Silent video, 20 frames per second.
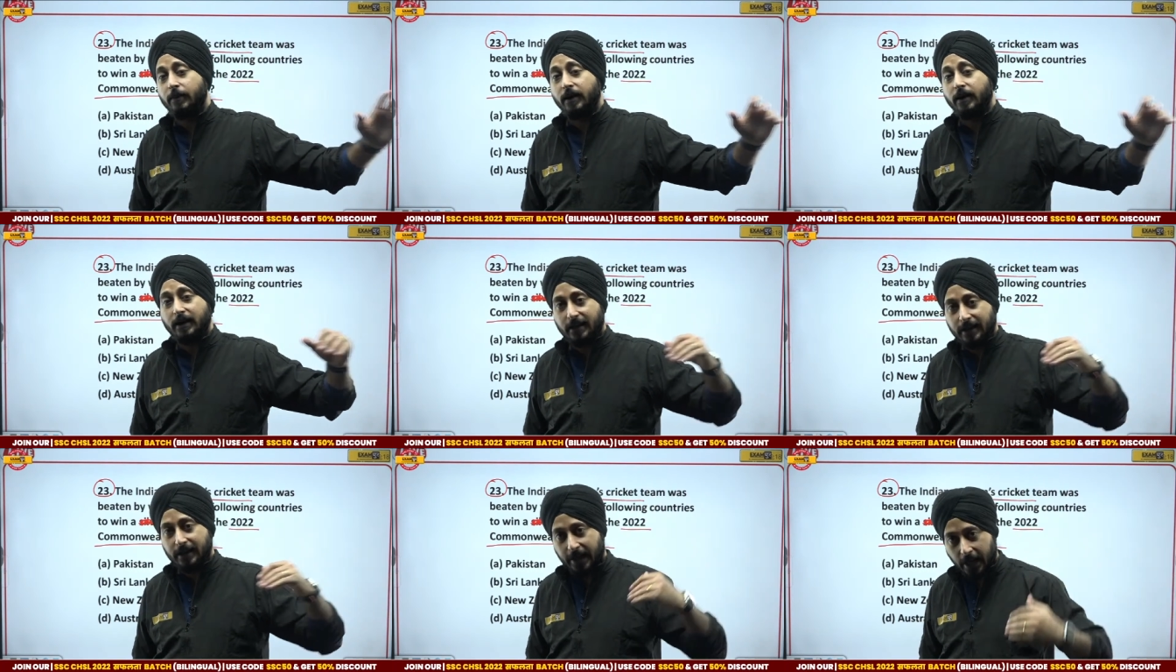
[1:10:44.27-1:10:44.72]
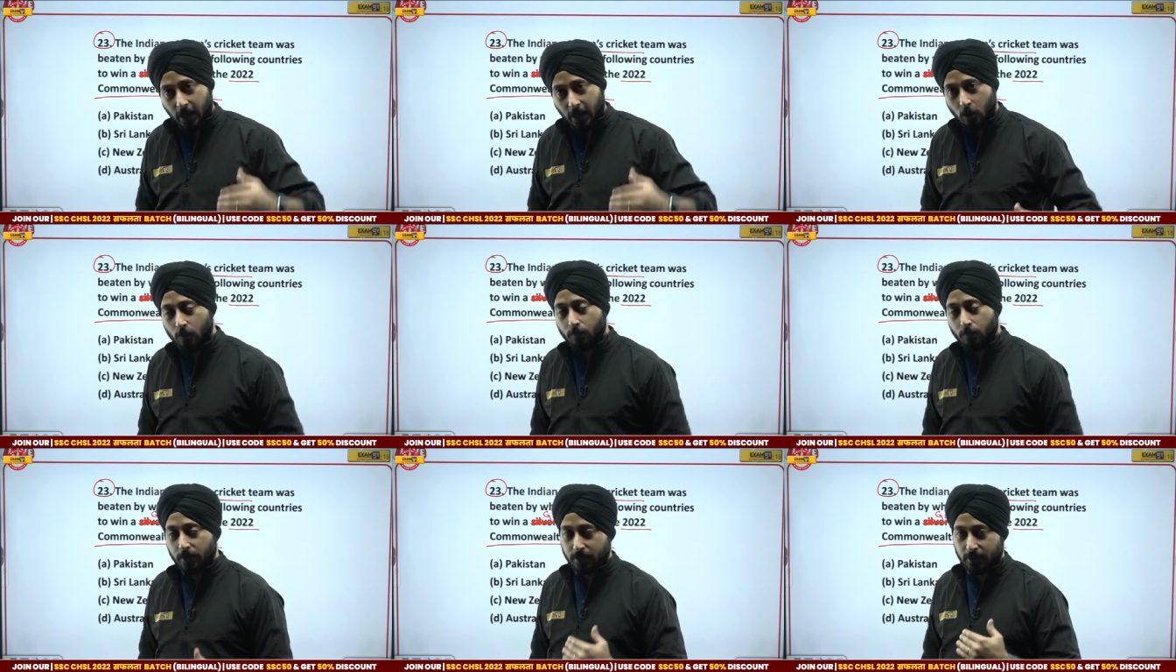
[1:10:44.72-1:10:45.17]
but
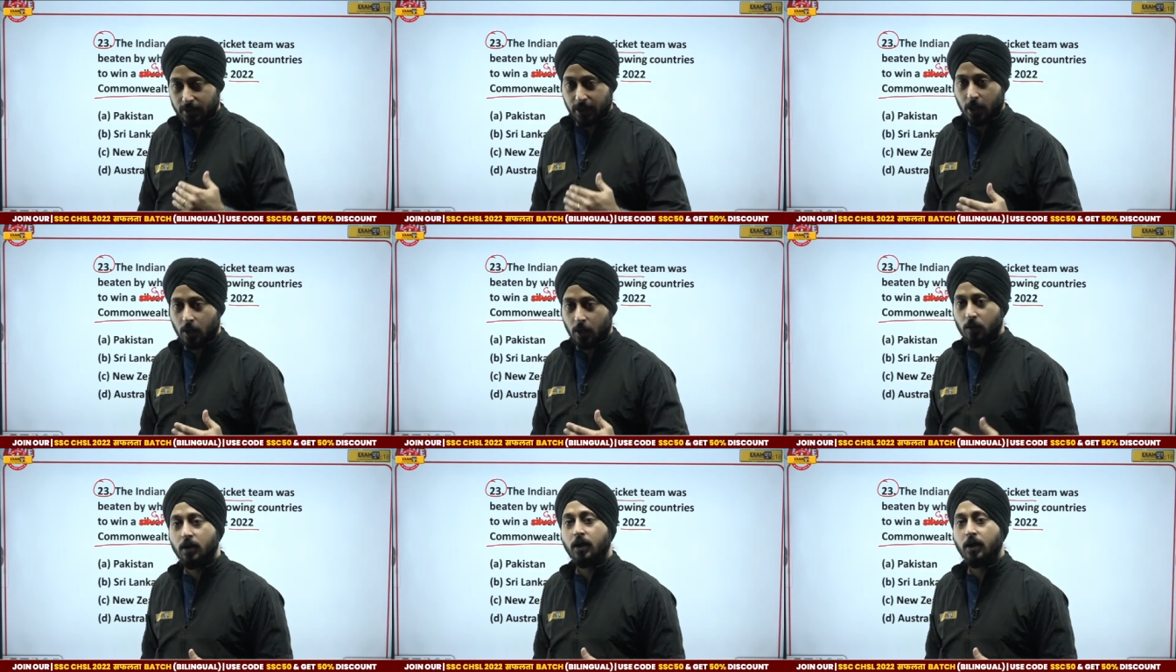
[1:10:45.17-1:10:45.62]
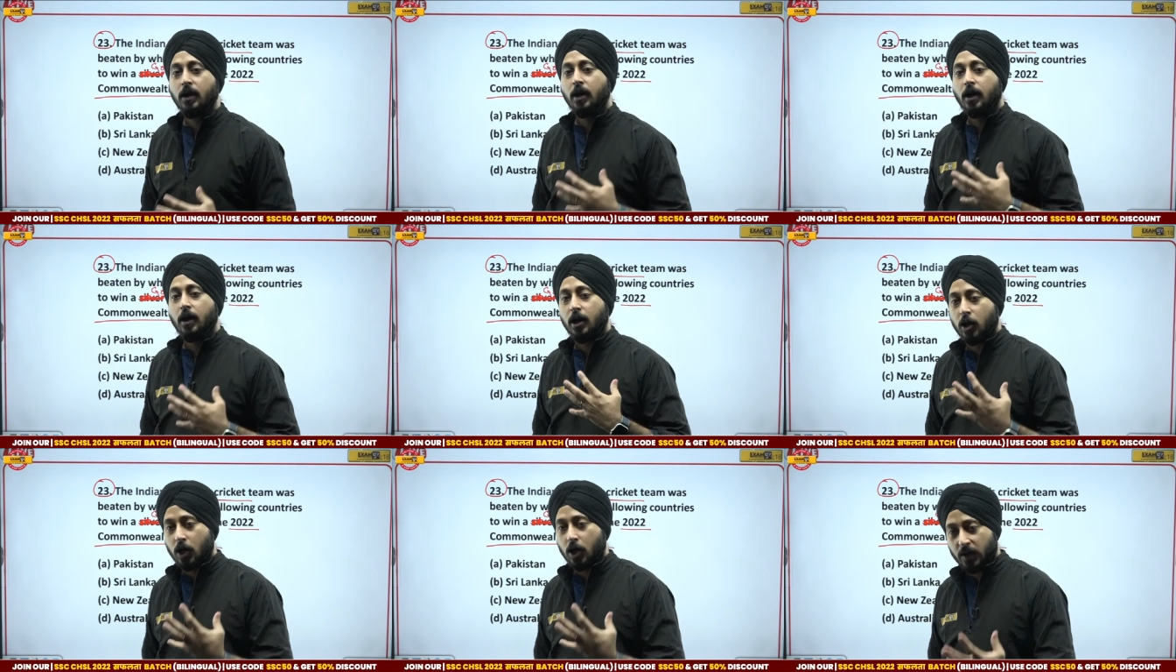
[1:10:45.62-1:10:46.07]
now, but now
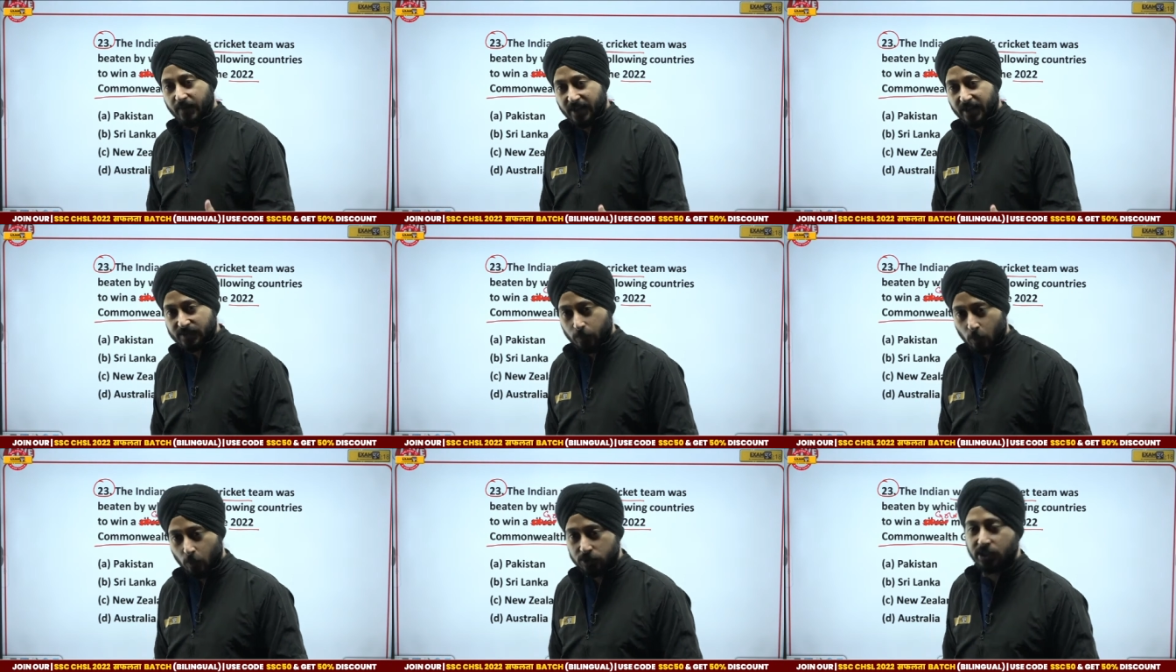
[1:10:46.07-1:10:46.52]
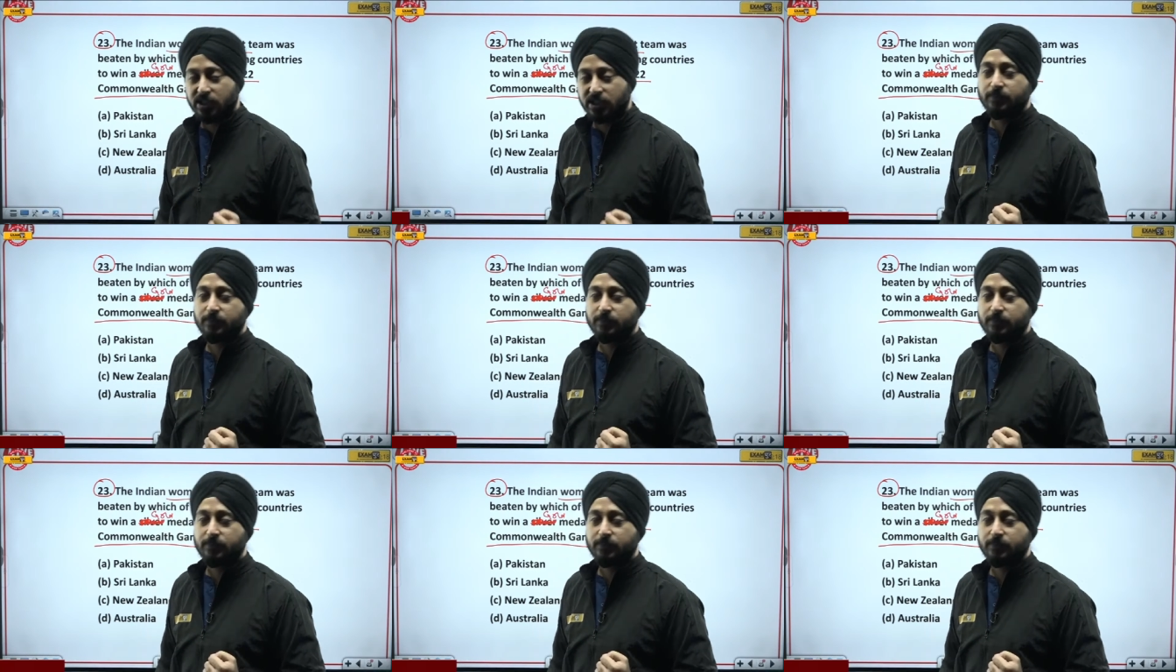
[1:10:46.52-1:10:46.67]
a lot of exposure